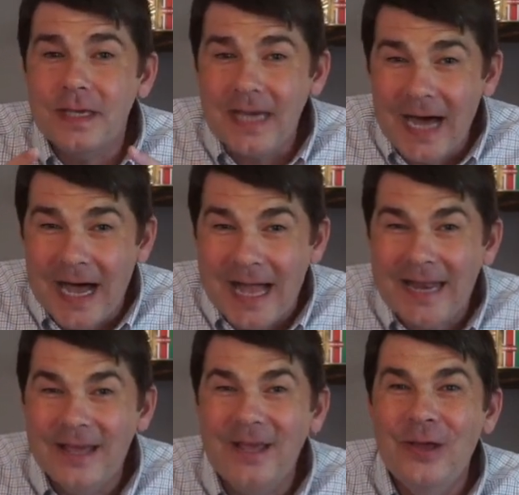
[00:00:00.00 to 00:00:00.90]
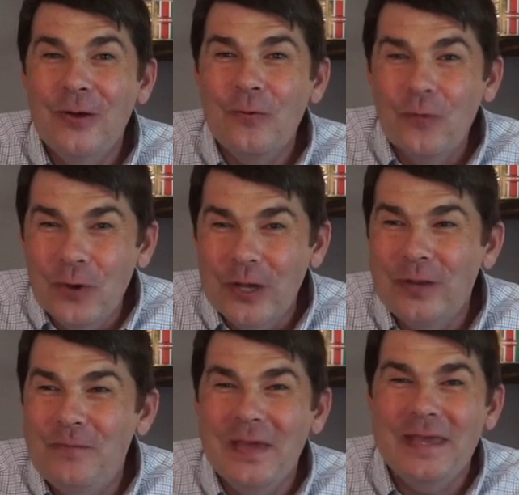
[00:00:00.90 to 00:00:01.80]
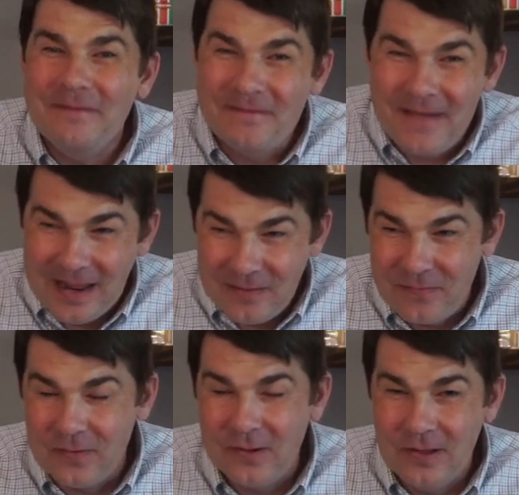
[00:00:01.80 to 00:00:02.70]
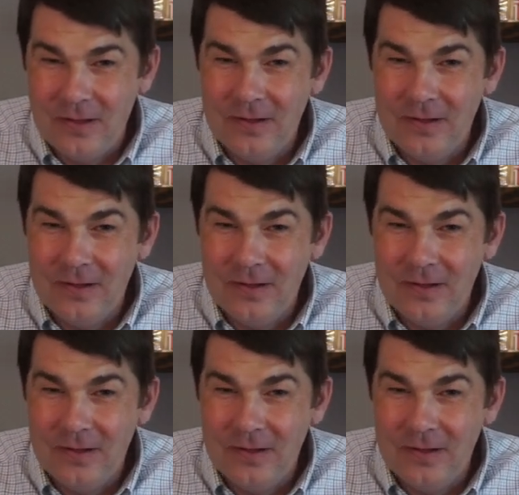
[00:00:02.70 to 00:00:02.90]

God would be faithful.